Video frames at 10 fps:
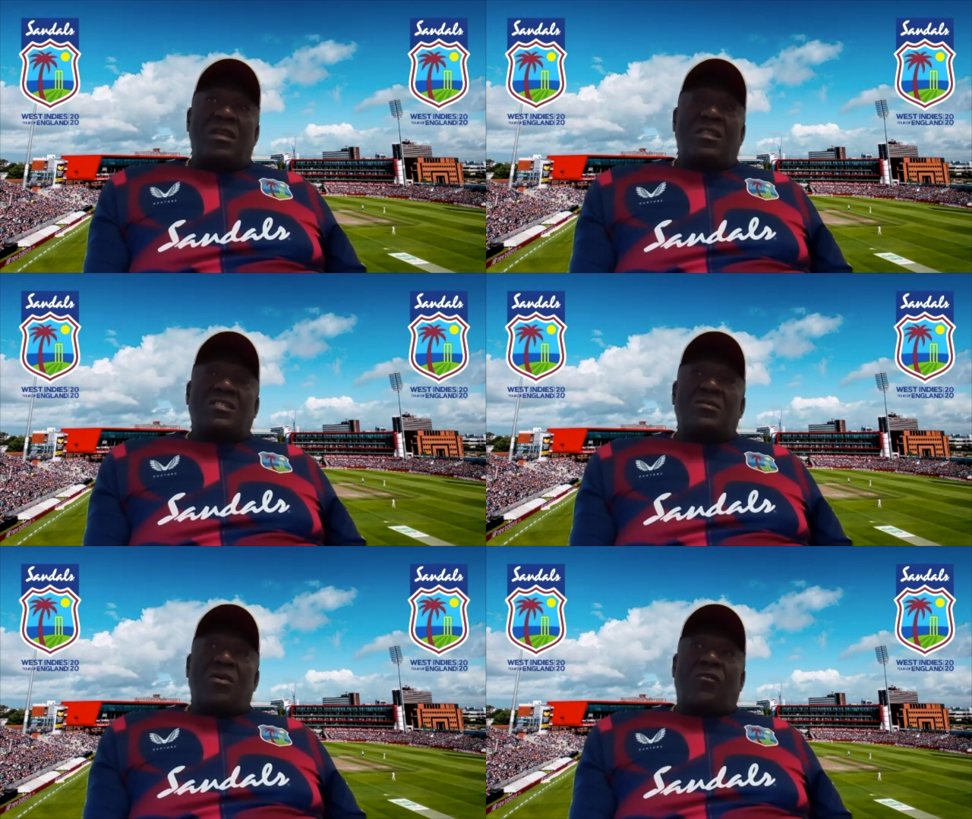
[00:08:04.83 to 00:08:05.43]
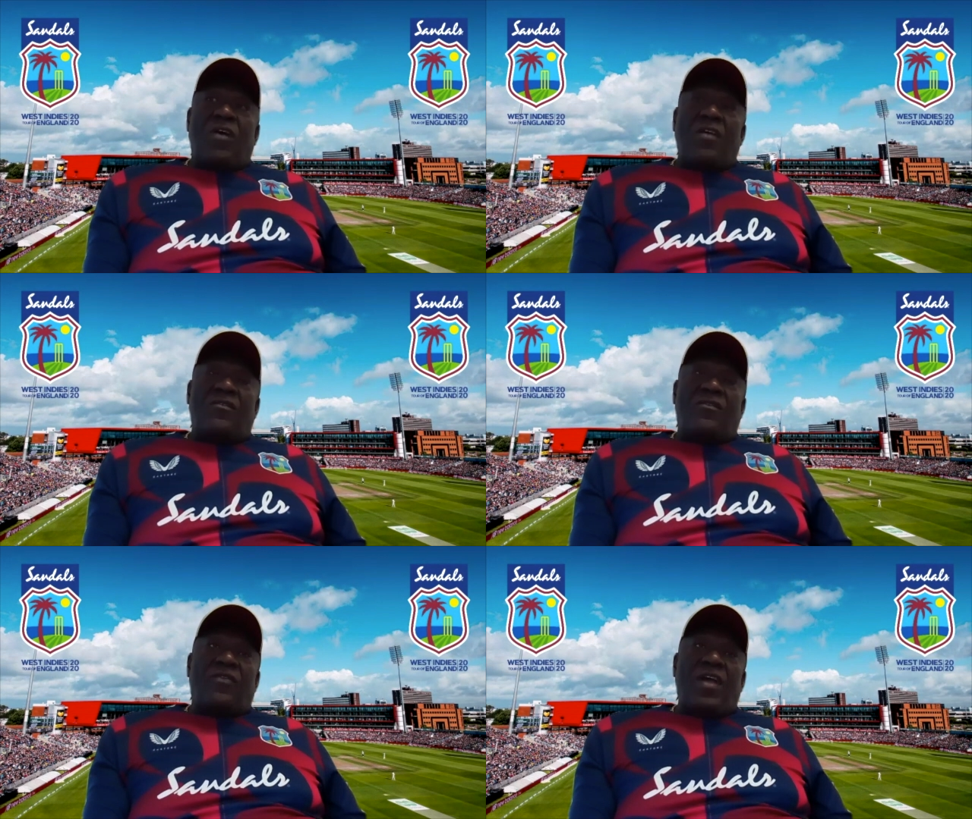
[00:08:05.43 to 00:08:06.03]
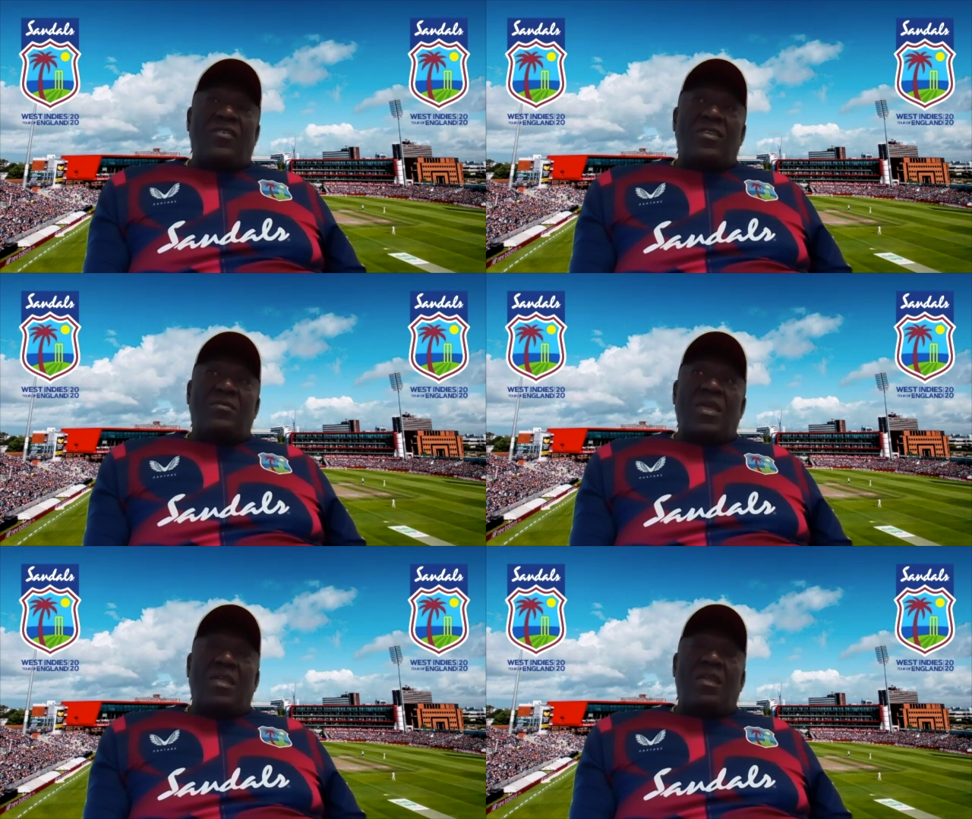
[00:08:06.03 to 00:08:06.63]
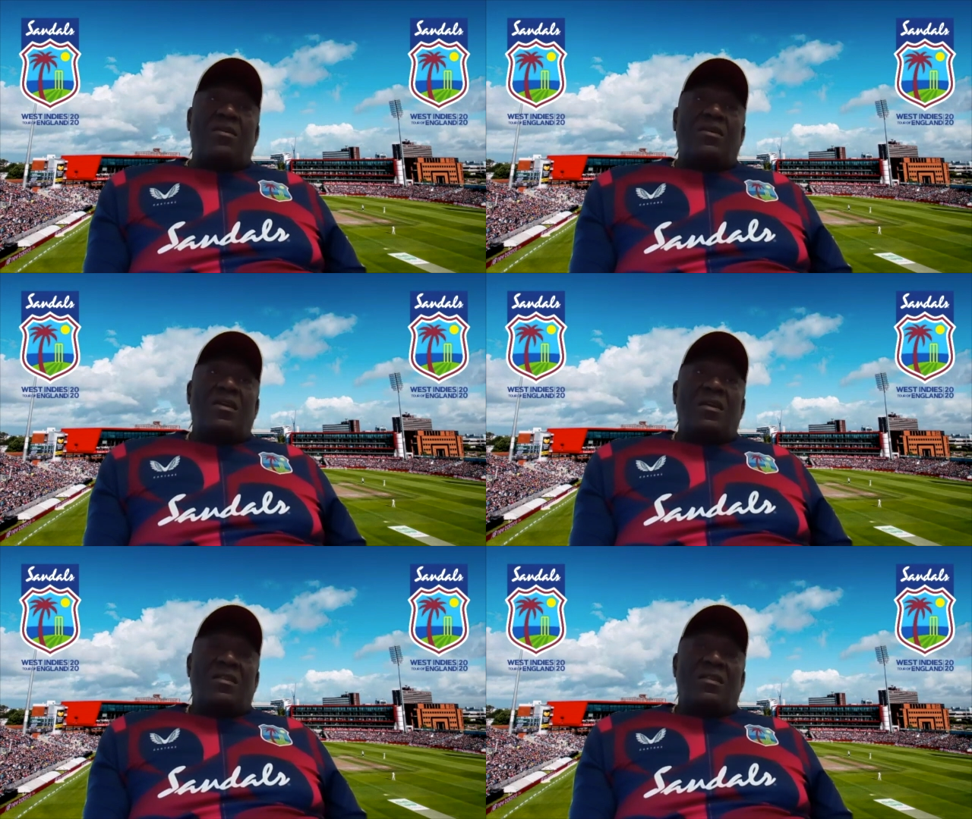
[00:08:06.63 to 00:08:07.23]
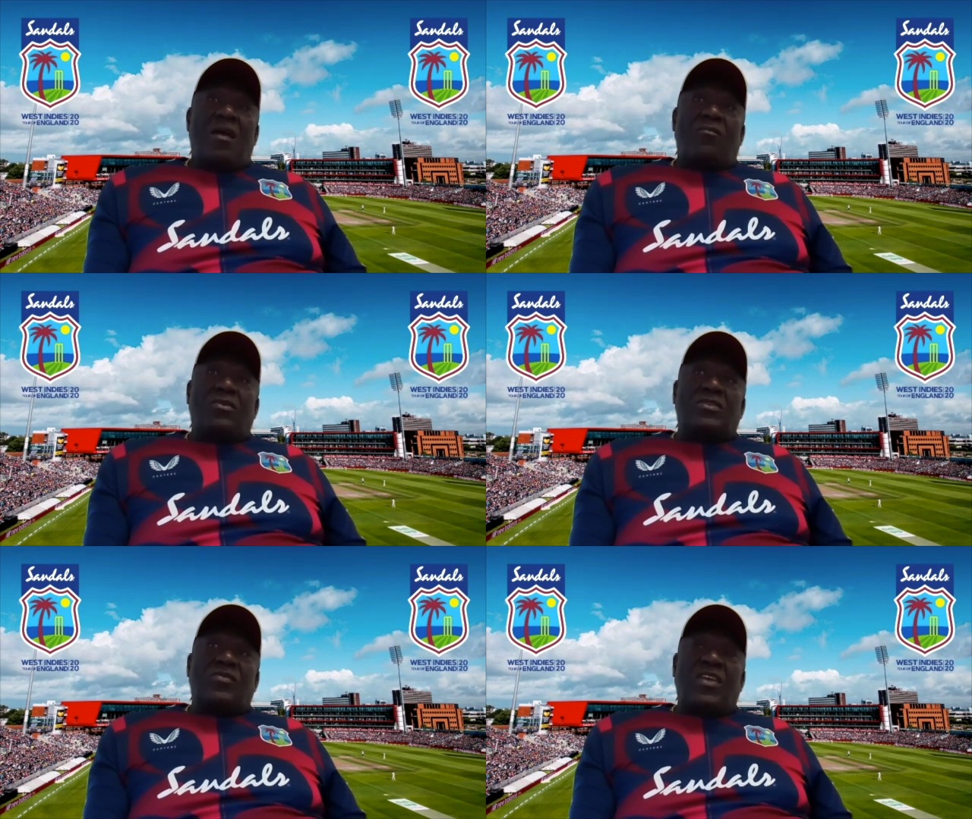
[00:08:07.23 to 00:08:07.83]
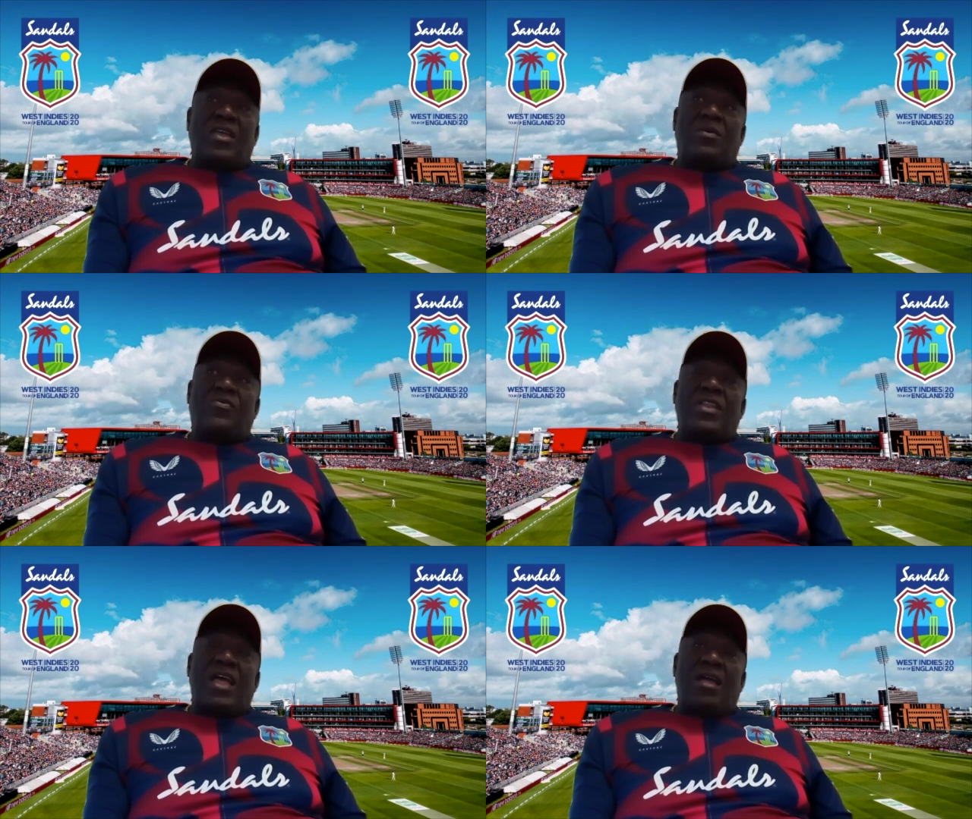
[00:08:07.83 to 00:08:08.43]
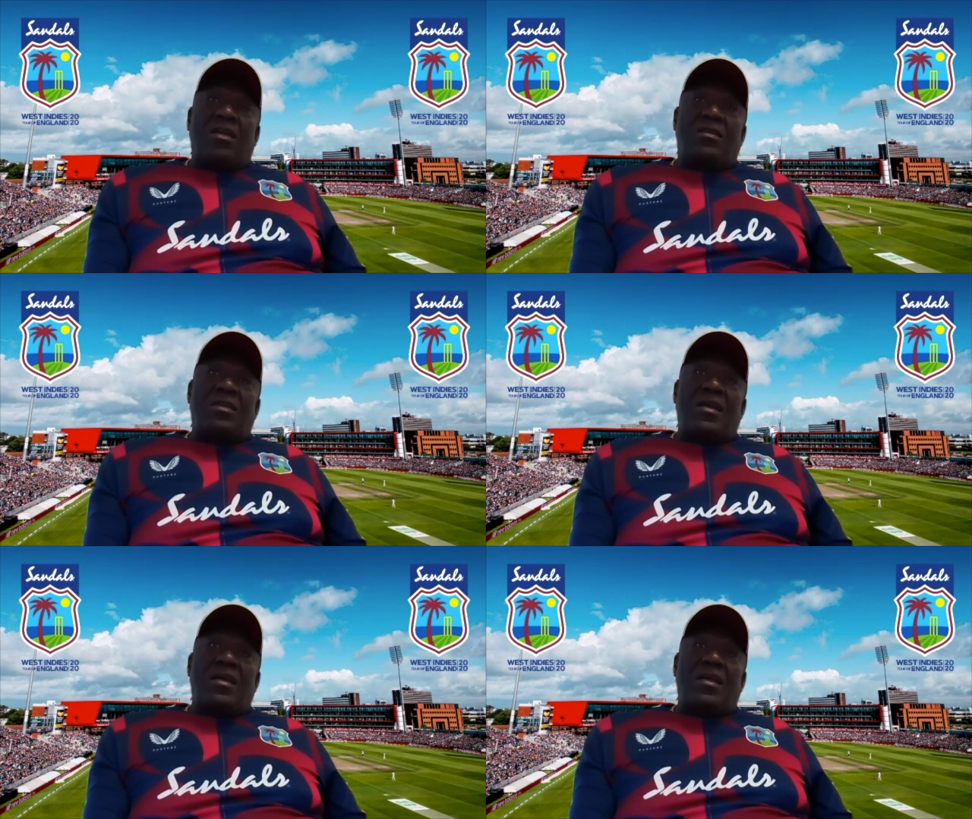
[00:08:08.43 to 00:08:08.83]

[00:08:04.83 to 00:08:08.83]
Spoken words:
There's about five of them here that was available for that